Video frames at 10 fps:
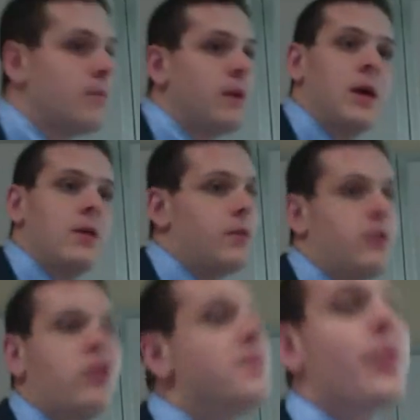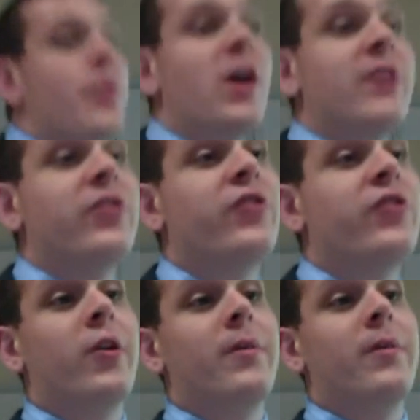Yeah, just memorize this
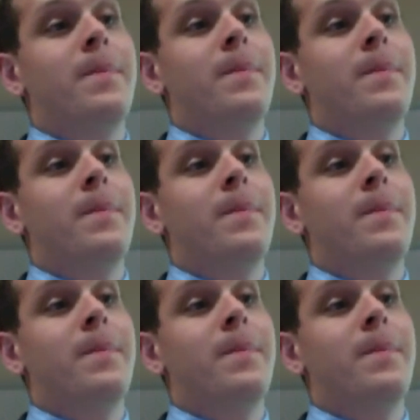chart.